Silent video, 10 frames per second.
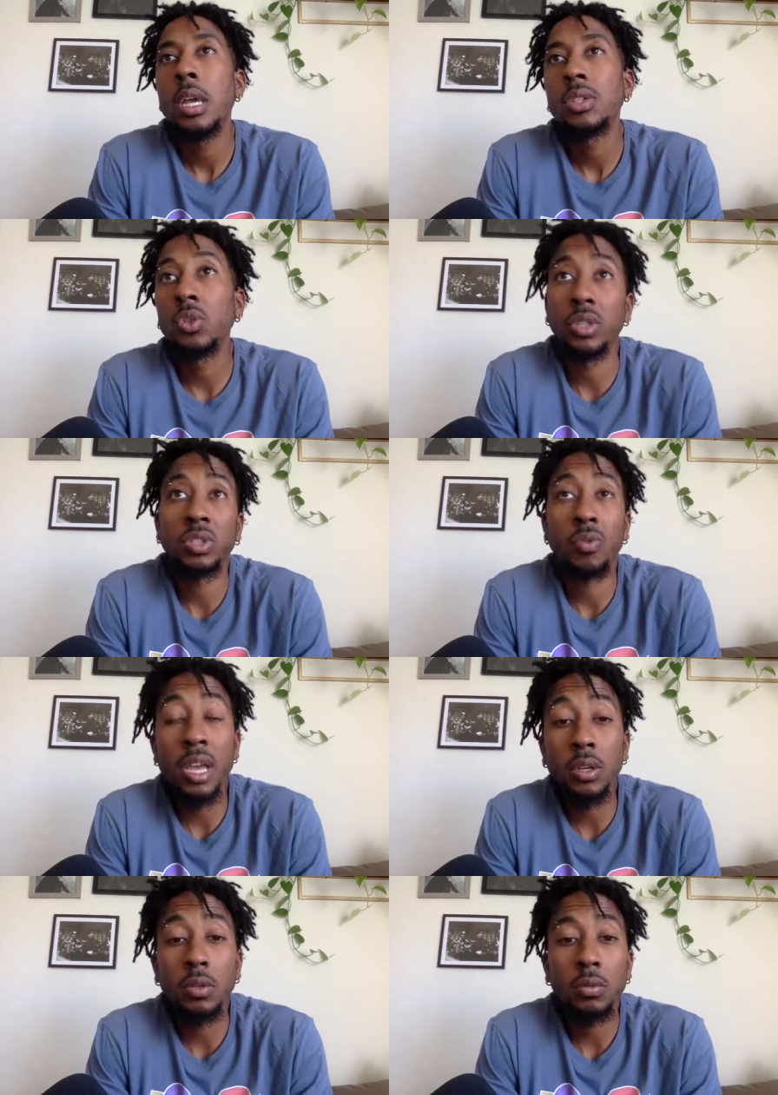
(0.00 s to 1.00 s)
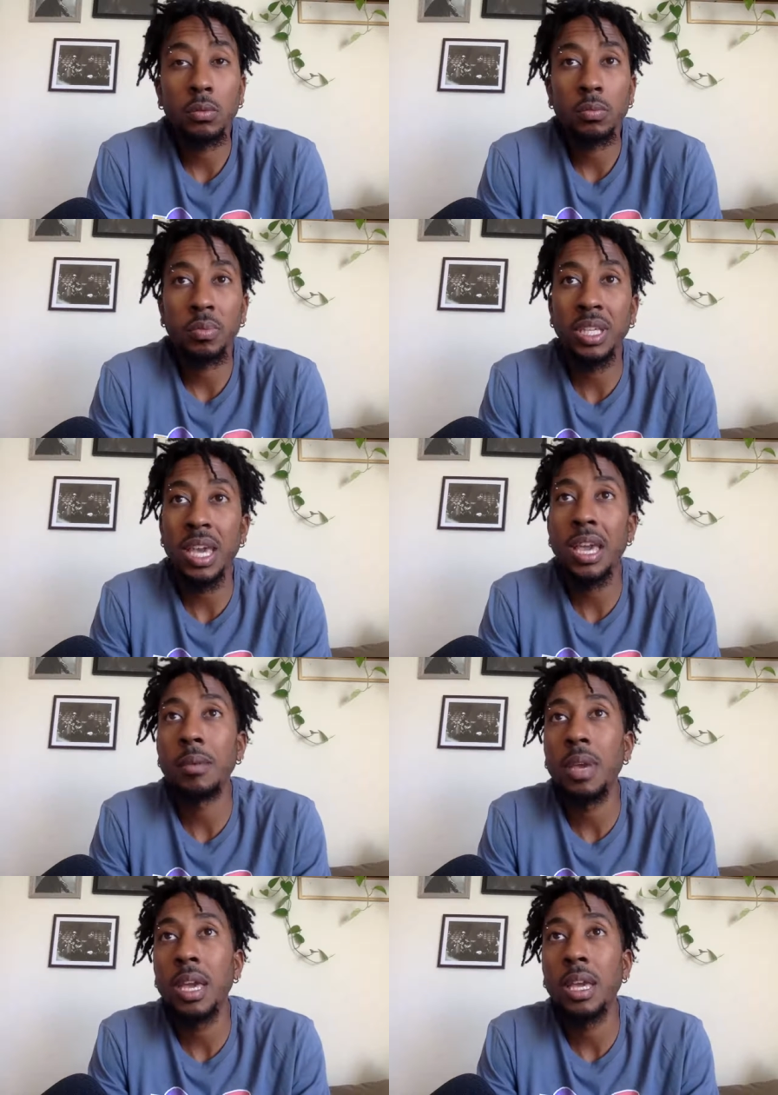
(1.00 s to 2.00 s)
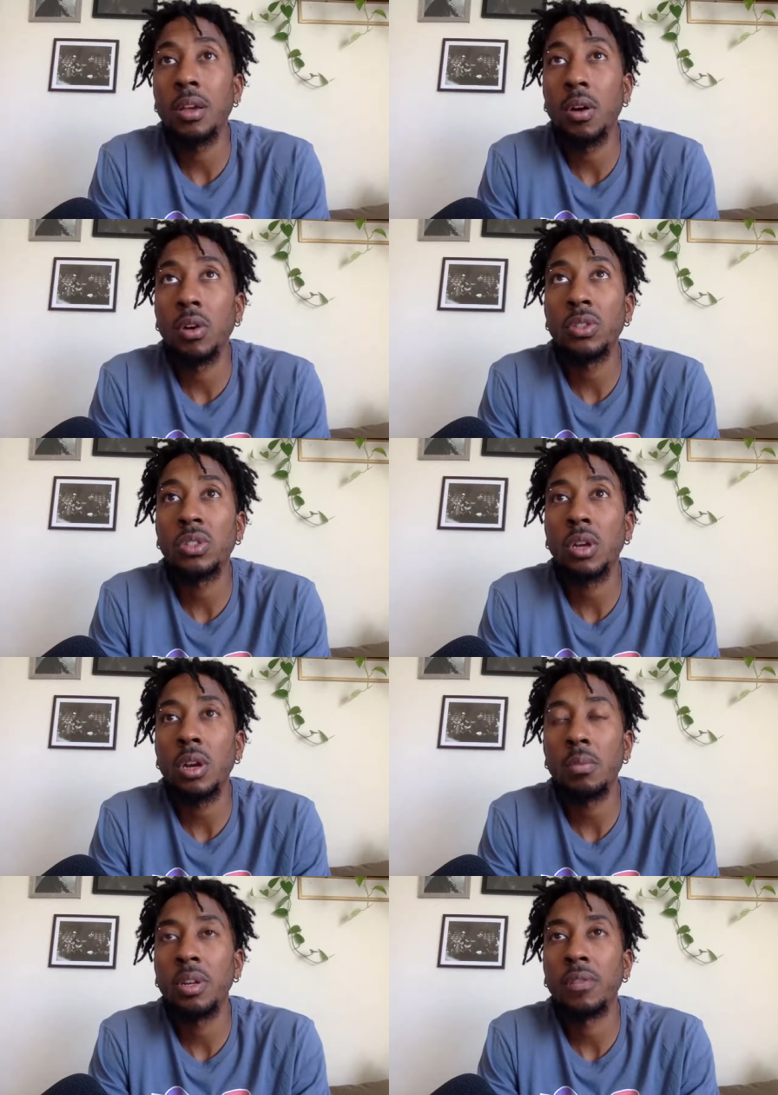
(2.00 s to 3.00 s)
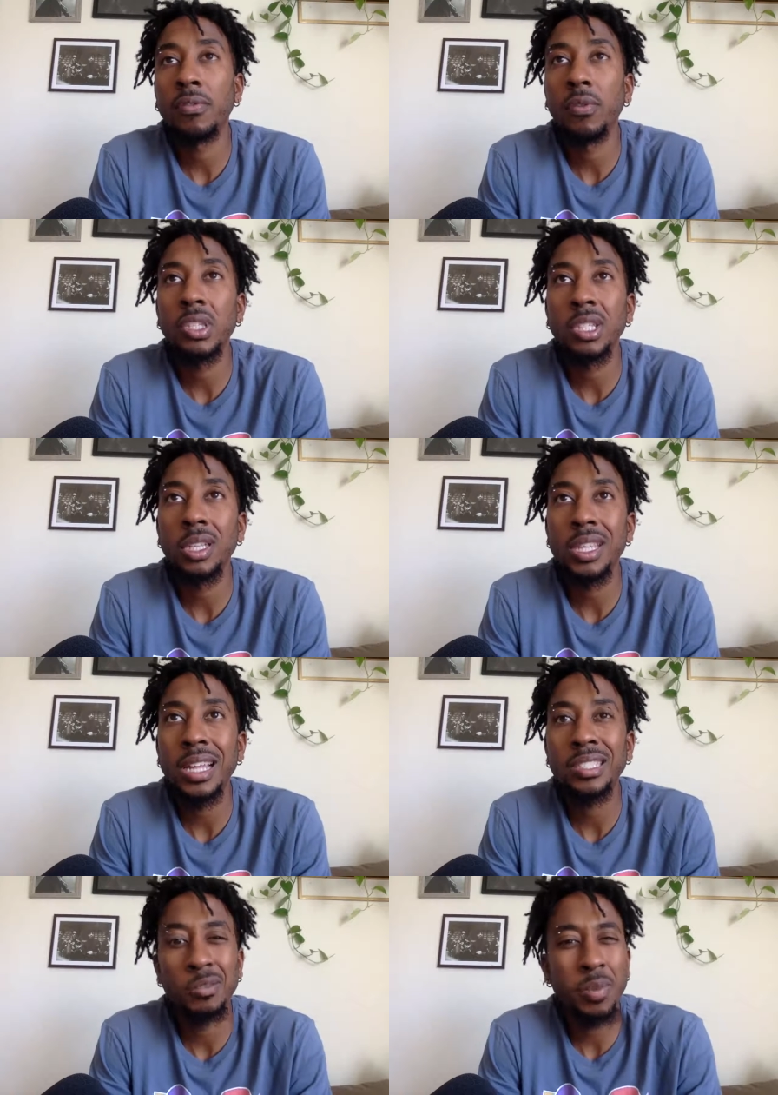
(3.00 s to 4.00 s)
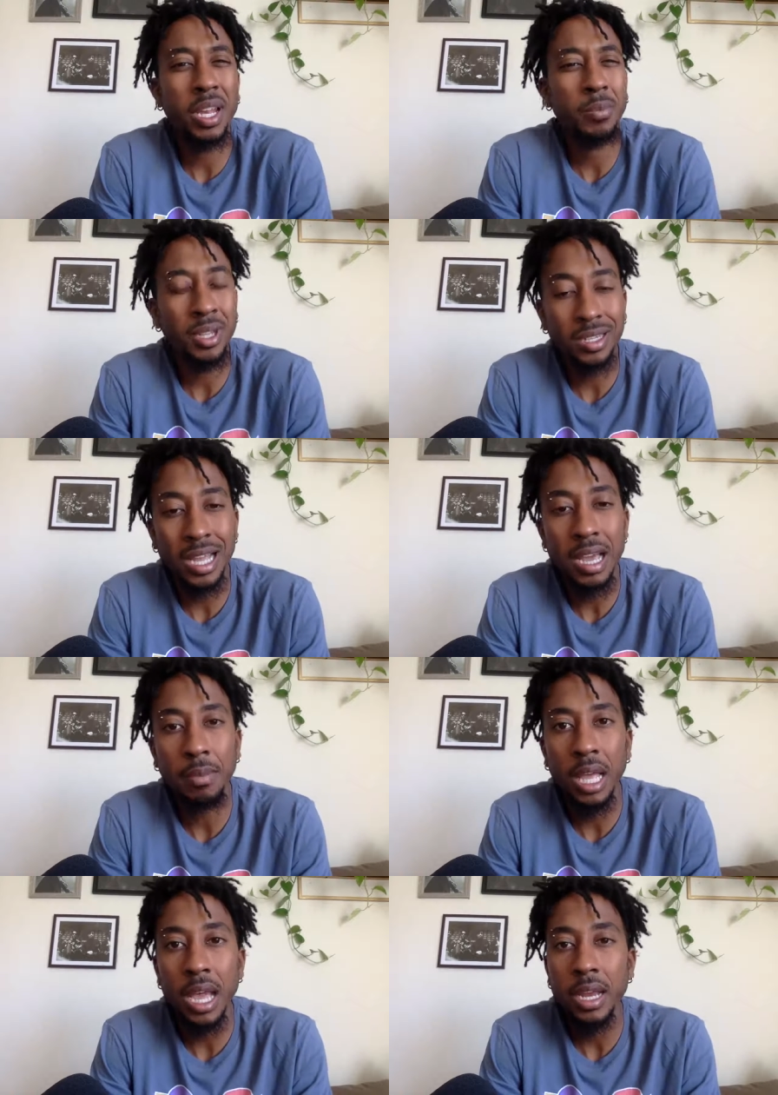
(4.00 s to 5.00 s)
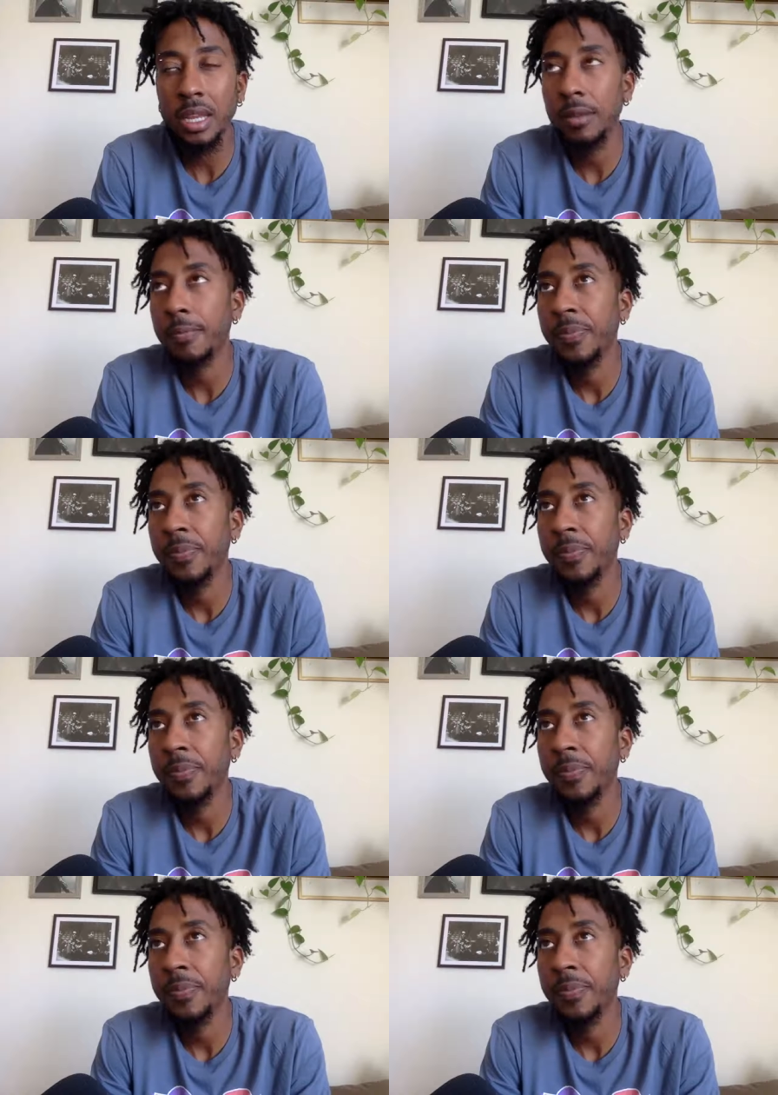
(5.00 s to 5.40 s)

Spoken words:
Julius Randle became a all-star, but unfortunately that sped up their timeline and